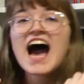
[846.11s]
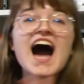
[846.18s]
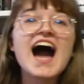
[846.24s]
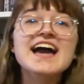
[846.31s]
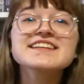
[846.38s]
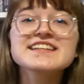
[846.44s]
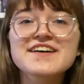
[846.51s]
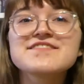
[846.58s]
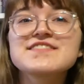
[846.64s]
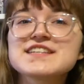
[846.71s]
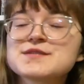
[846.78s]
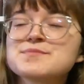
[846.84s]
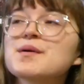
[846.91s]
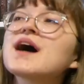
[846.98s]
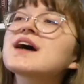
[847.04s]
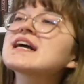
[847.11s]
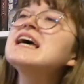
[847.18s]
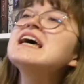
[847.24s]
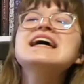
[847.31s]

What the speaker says: I love this book.